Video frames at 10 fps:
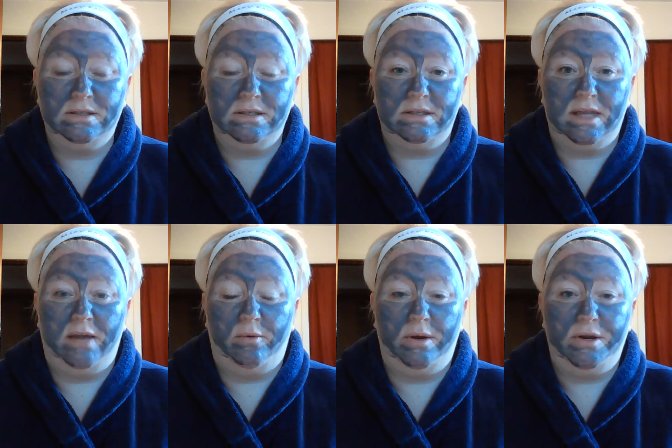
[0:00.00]
is that
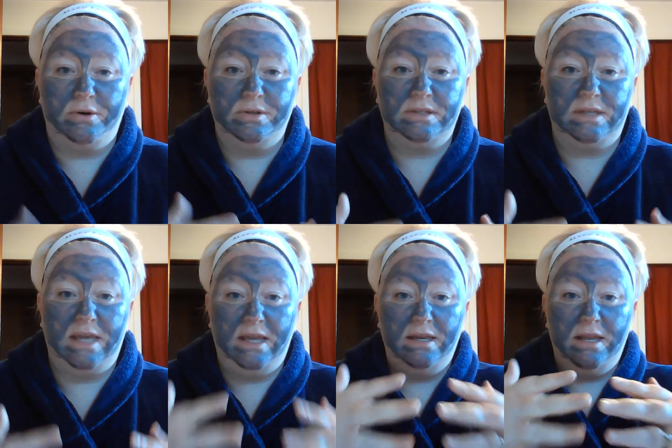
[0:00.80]
when your
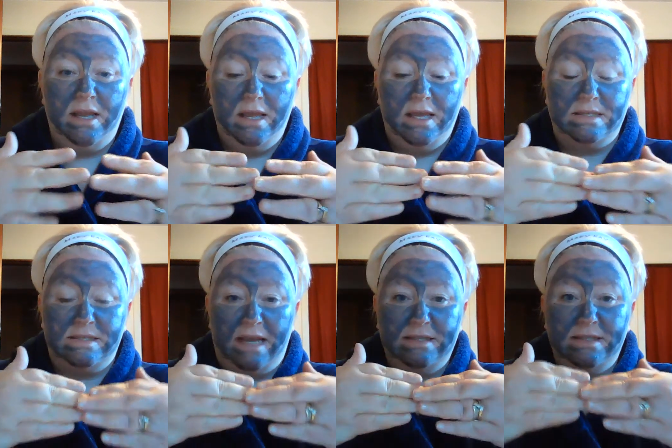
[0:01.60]
skin is
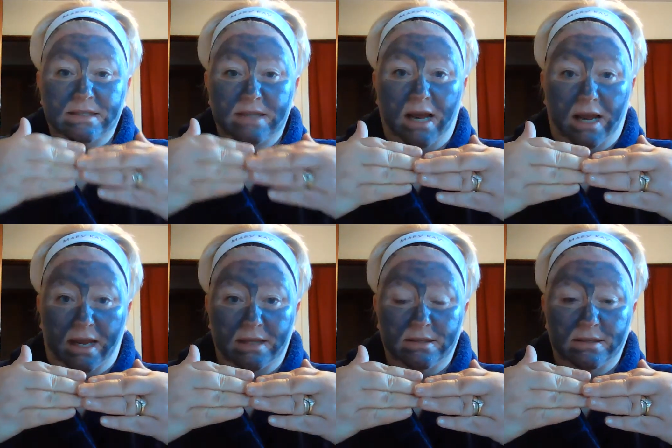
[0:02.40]
nice and
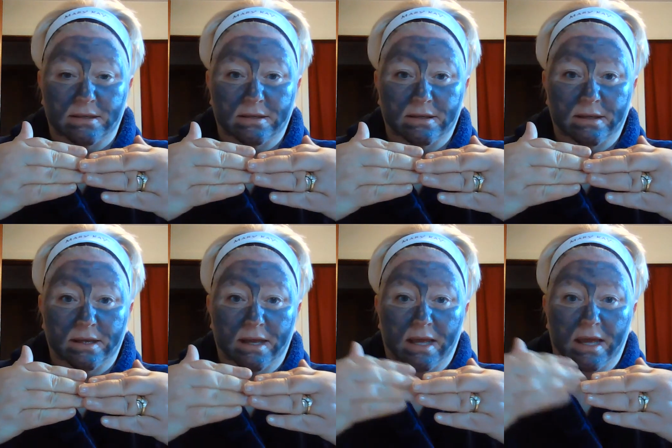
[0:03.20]
tight
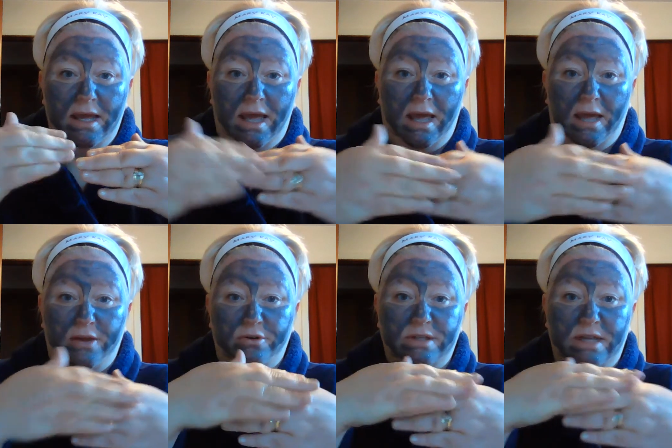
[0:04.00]
and
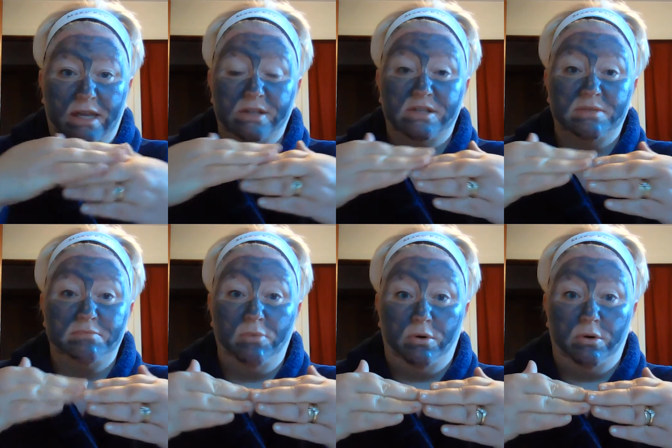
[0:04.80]
your skin is
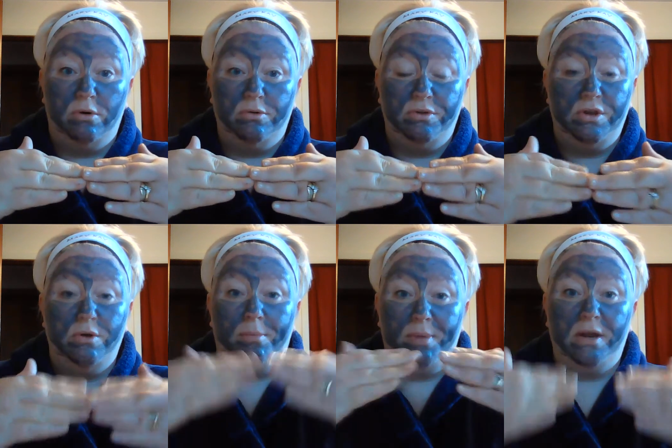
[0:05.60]
smooth, you
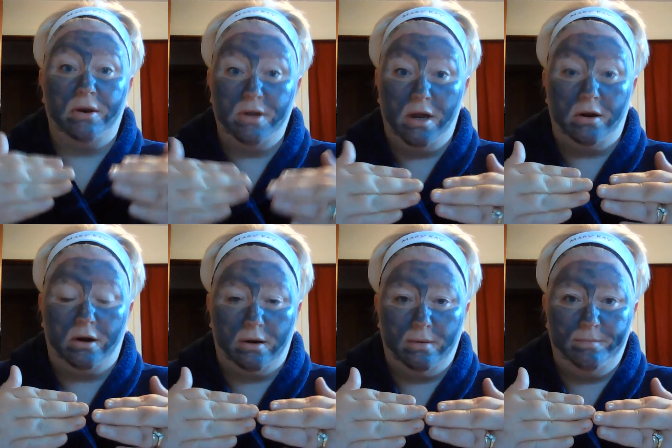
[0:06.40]
appear
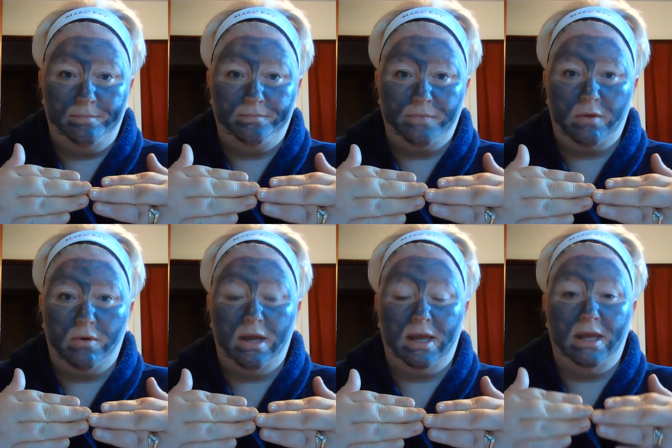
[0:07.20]
younger.
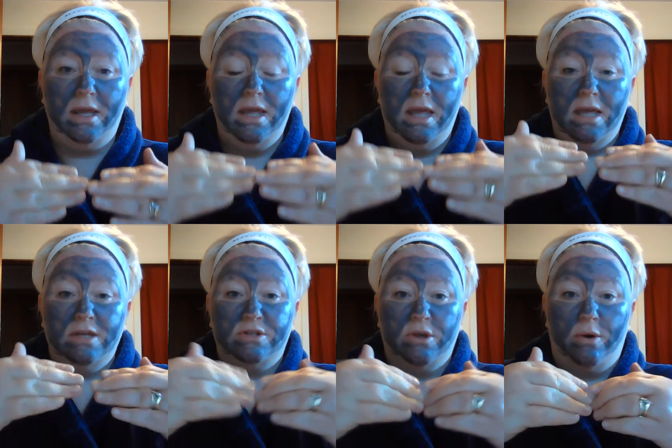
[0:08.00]
Okay,
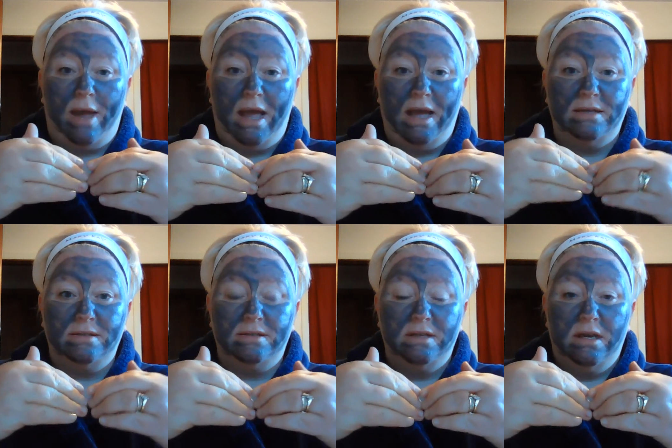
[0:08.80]
so as